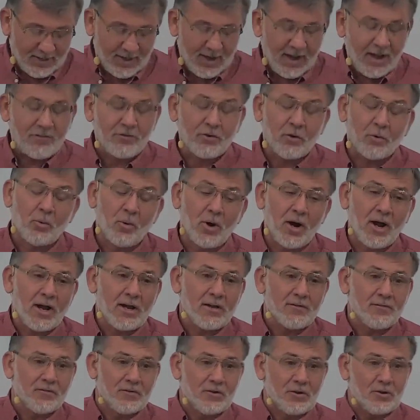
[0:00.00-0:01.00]
As a
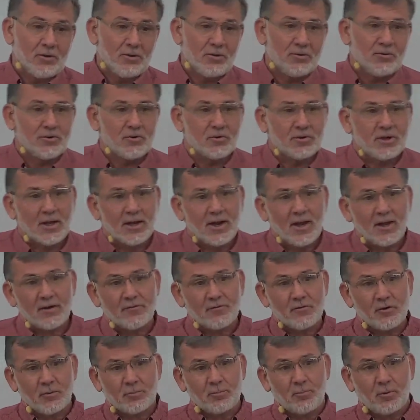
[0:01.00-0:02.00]
wife, you, you get out
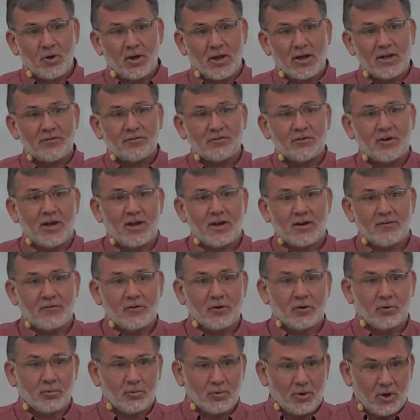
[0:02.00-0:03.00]
of your place and out of
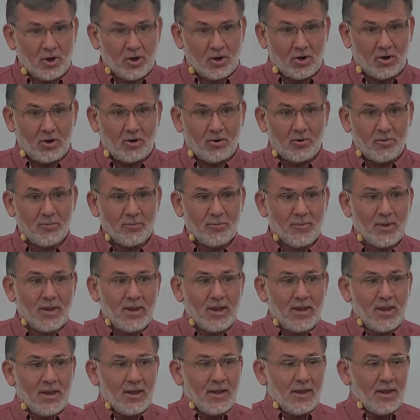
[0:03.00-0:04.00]
your role,
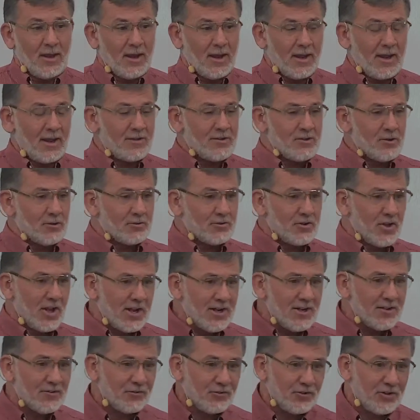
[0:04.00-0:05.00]
and your
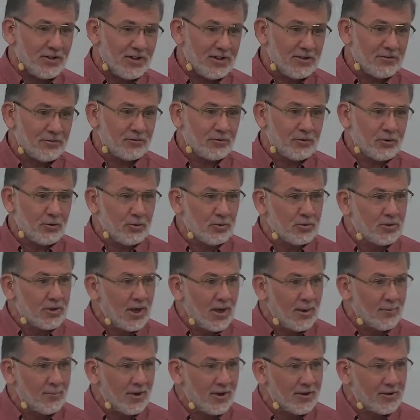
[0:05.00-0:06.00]
tendency is to
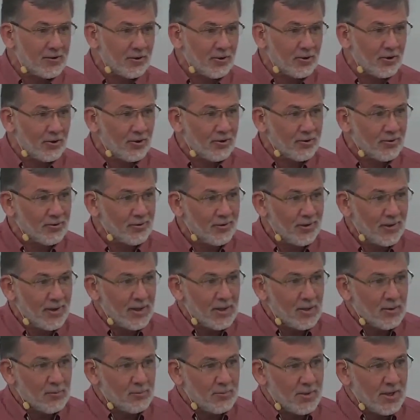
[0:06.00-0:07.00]
come under
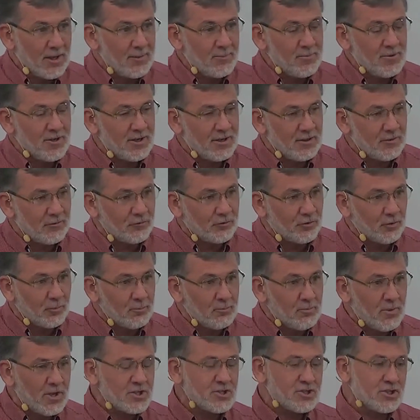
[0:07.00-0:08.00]
maybe an
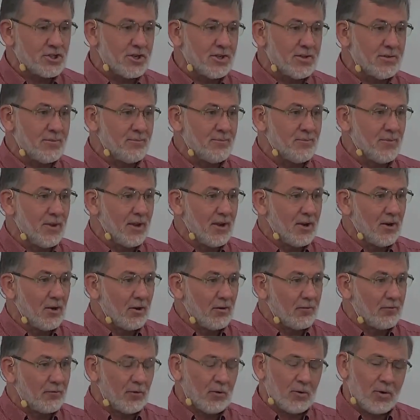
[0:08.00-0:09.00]
insubmission
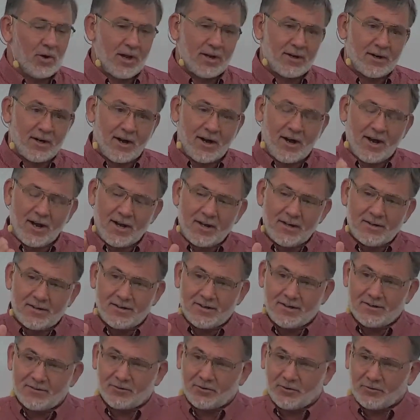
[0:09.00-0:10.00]
or feel like I
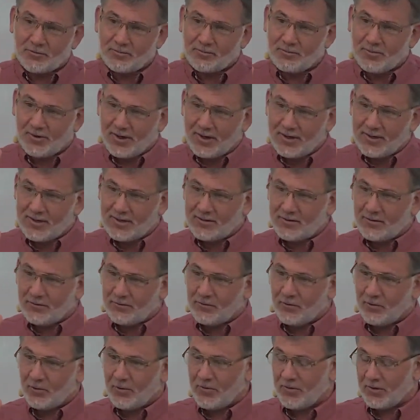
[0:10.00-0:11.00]
need to, I need to
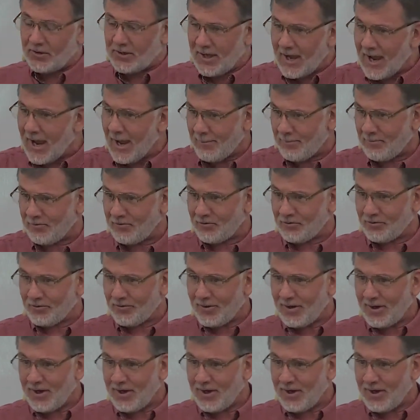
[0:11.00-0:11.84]
fill in the gaps.